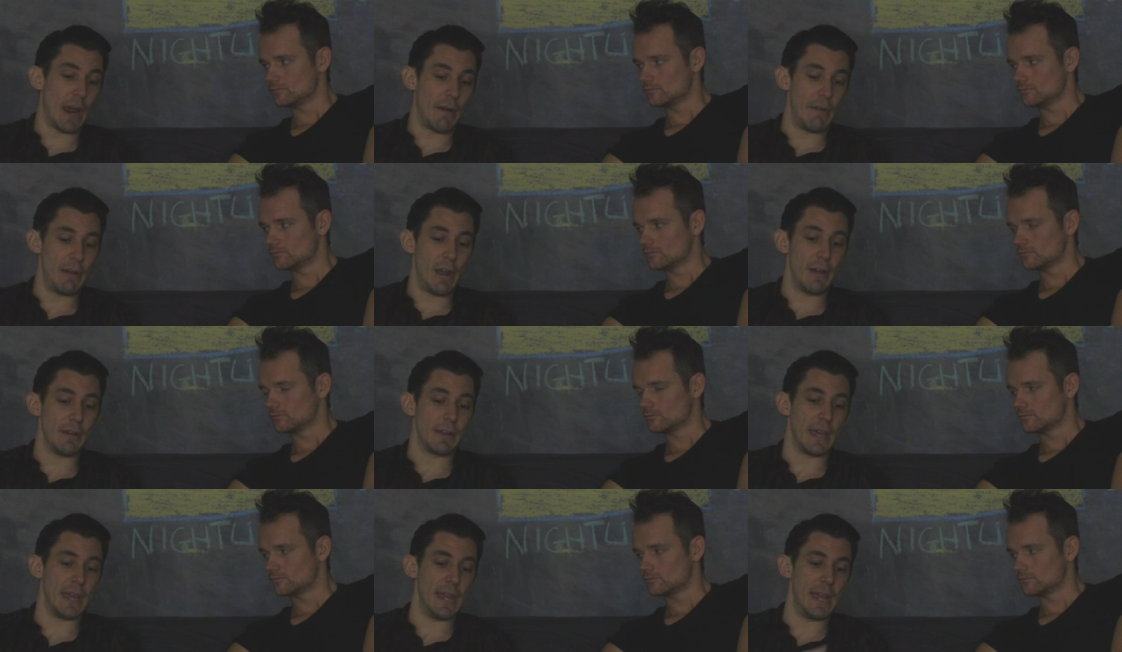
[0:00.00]

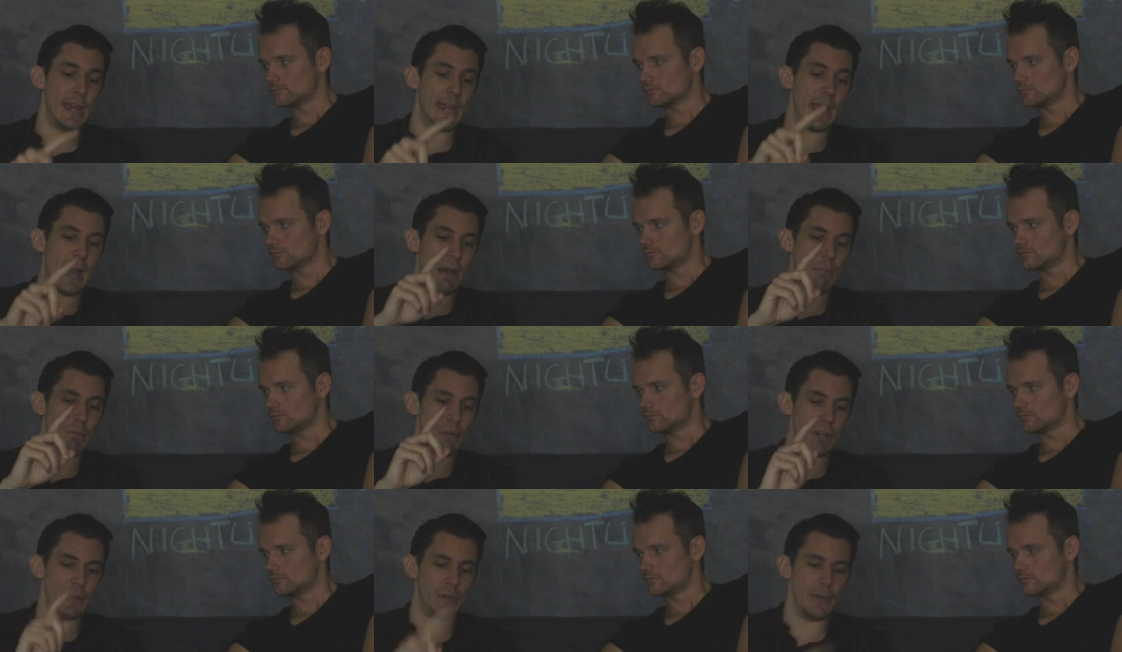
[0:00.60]
Speaker 1: karaoke and
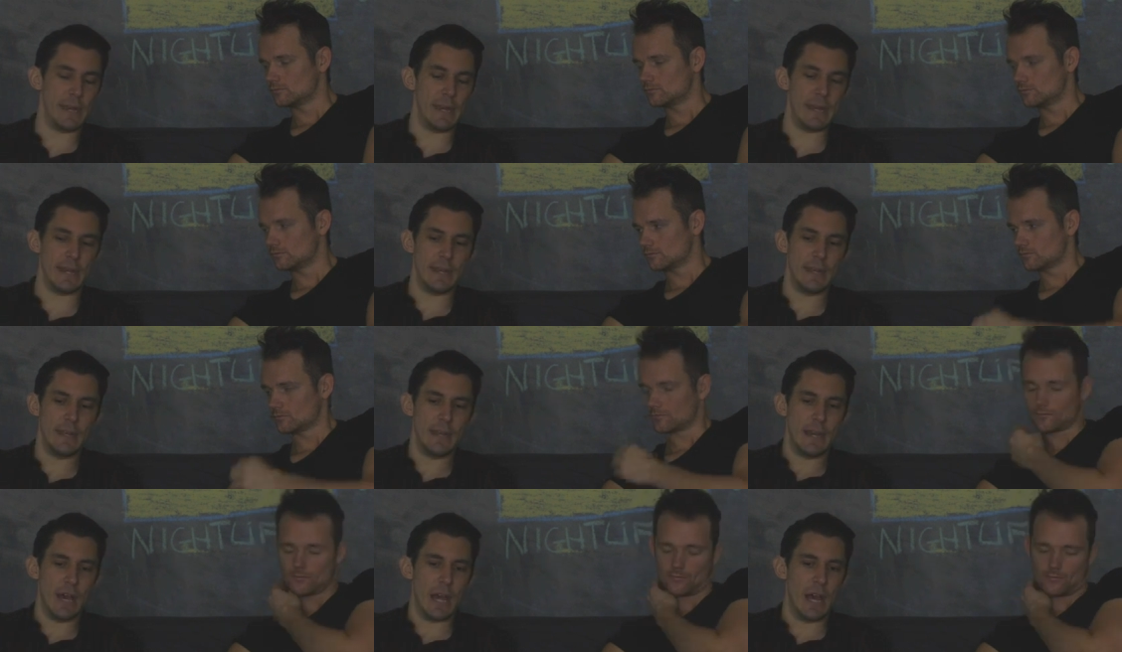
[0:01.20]
we're doing,
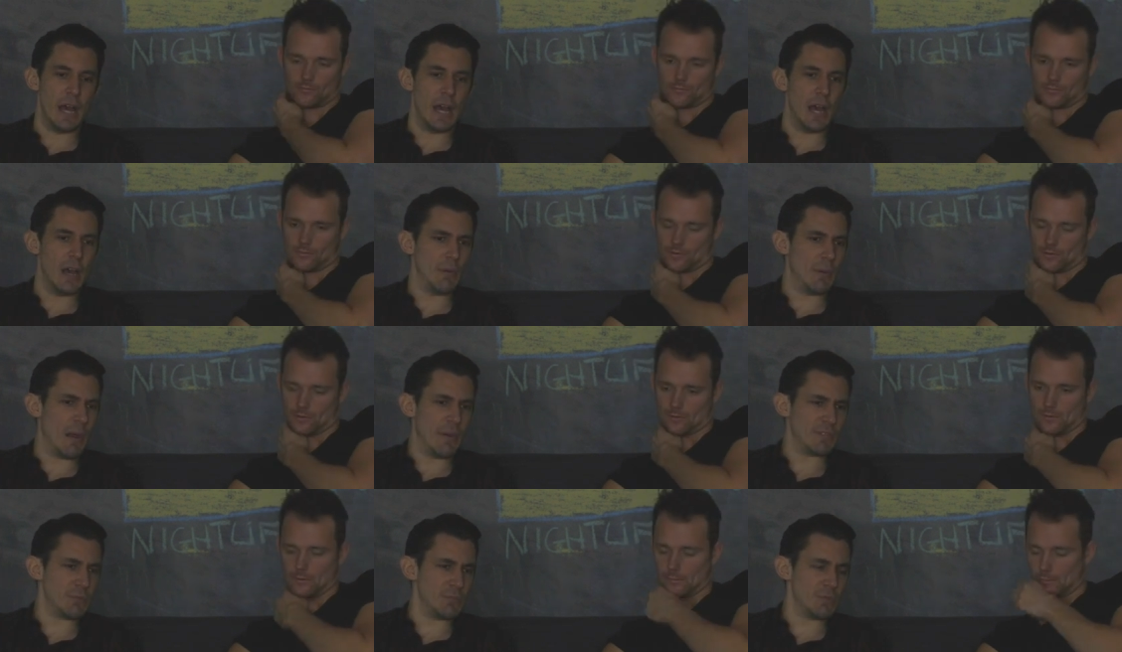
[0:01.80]
uh, we
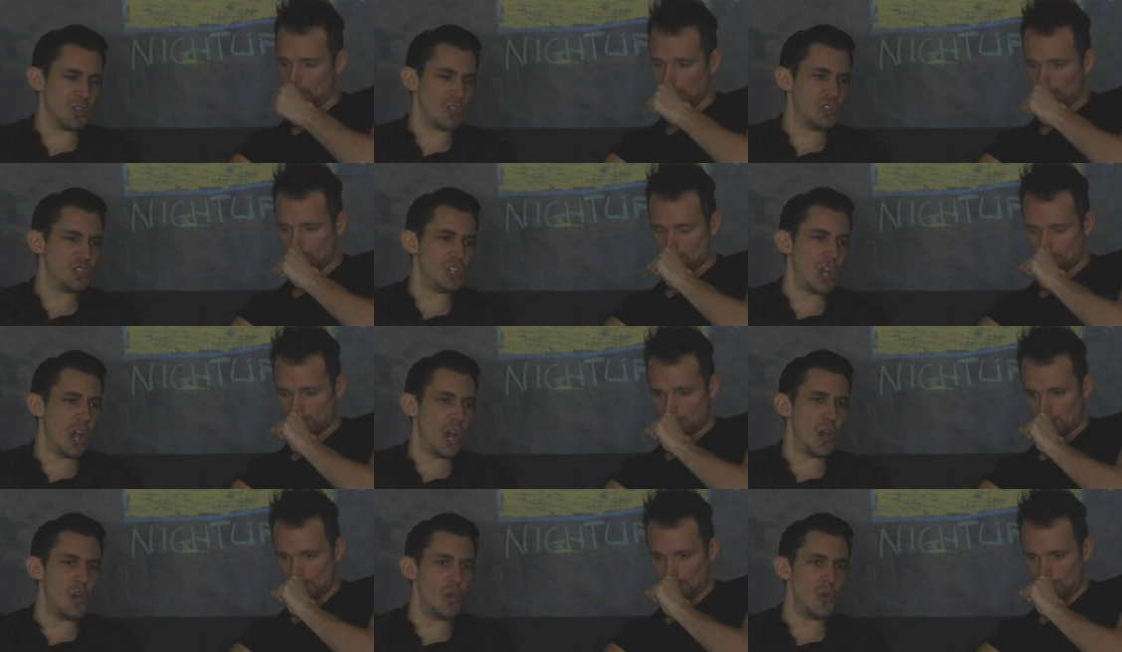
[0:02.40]
have some sort of
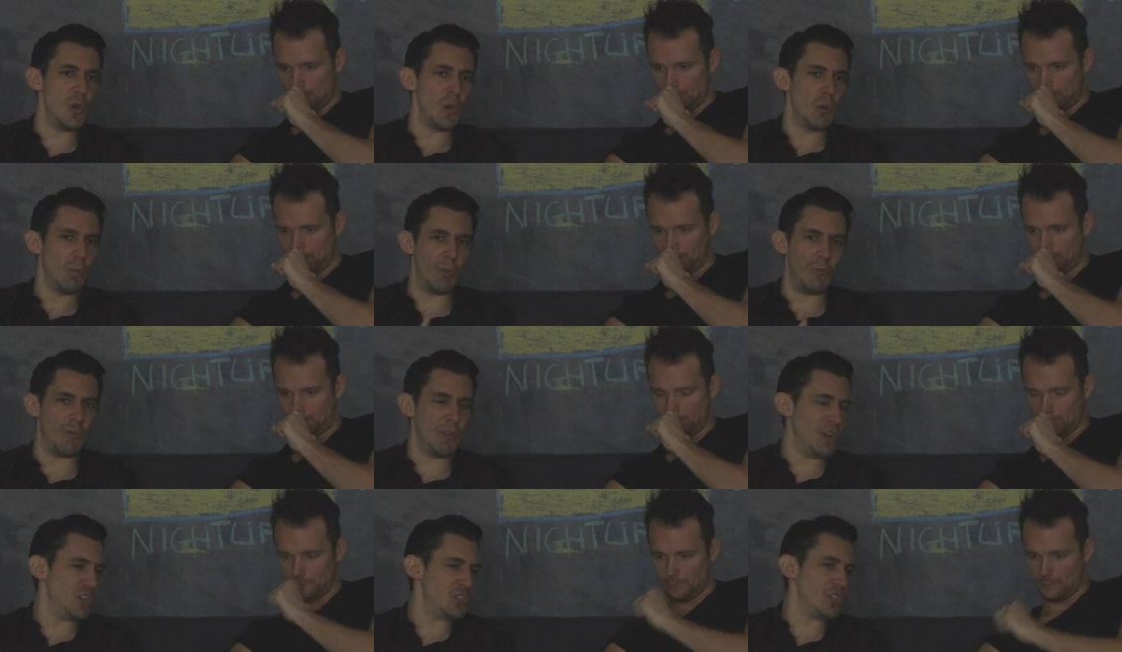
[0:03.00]
show, we
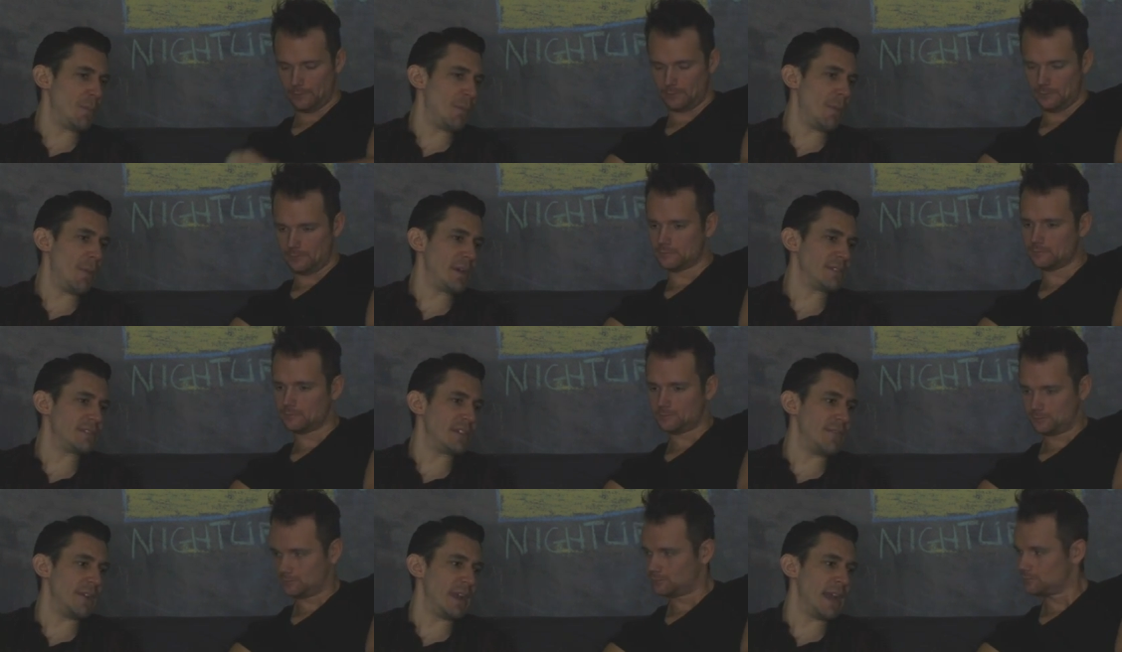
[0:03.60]
finish up about
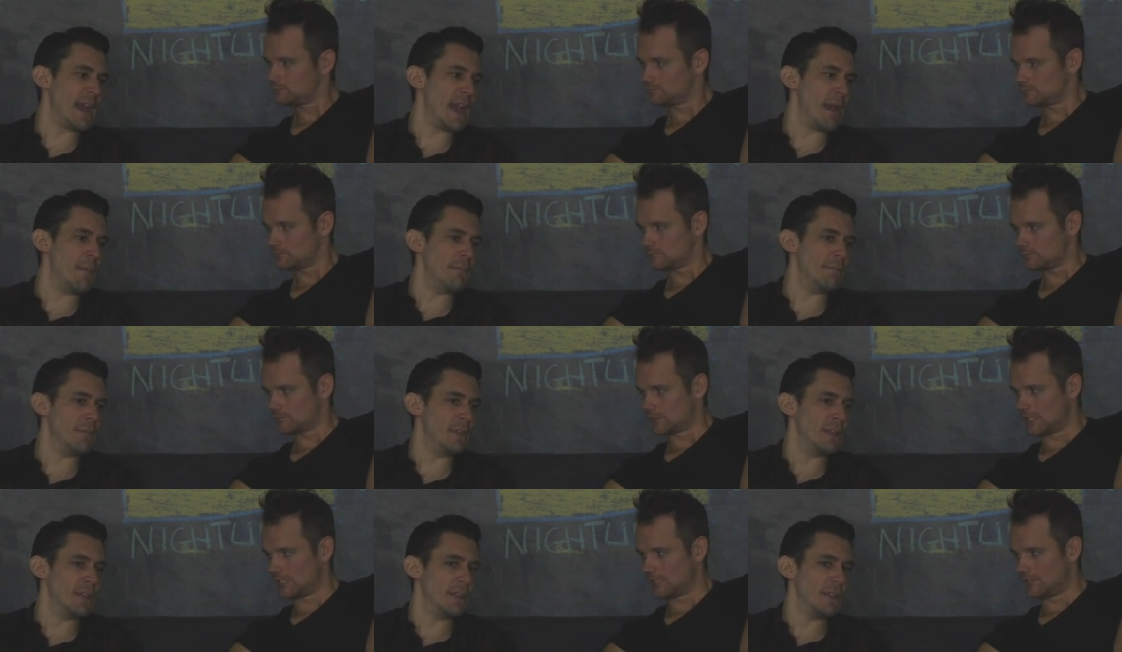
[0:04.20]
7 a.m.
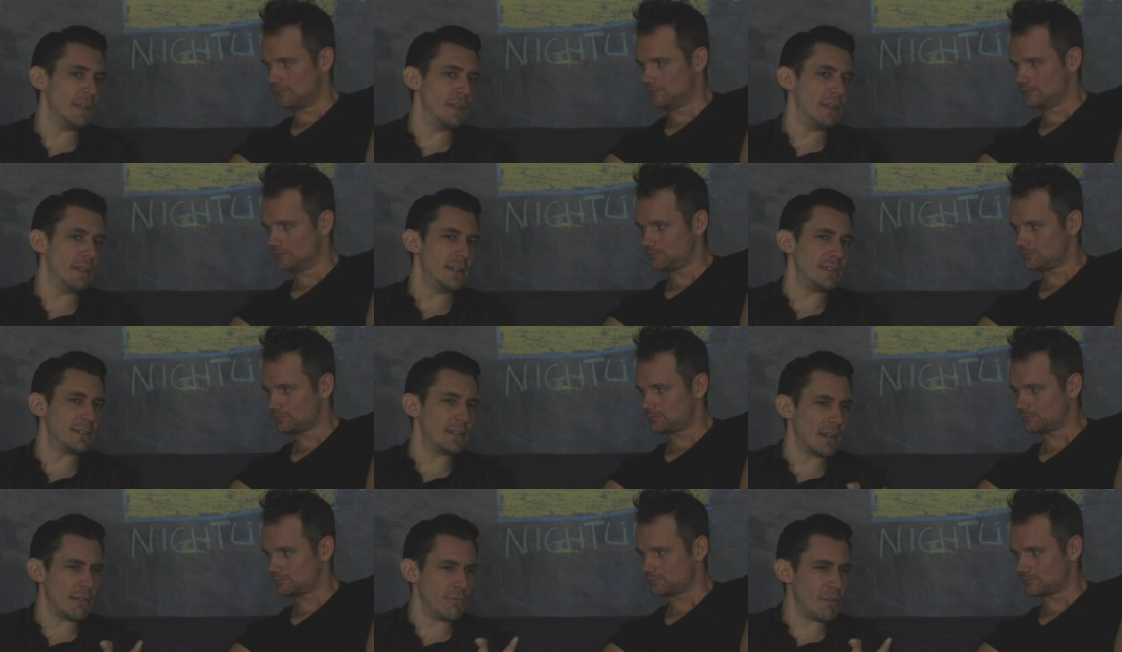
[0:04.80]
Yeah.
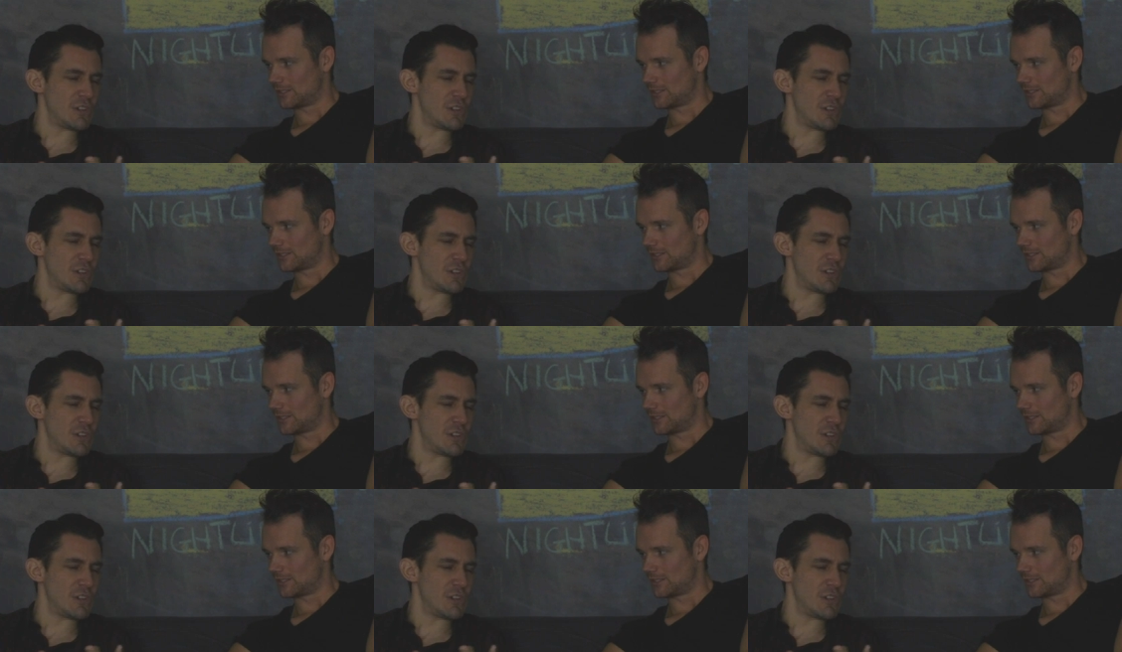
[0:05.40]
It's like a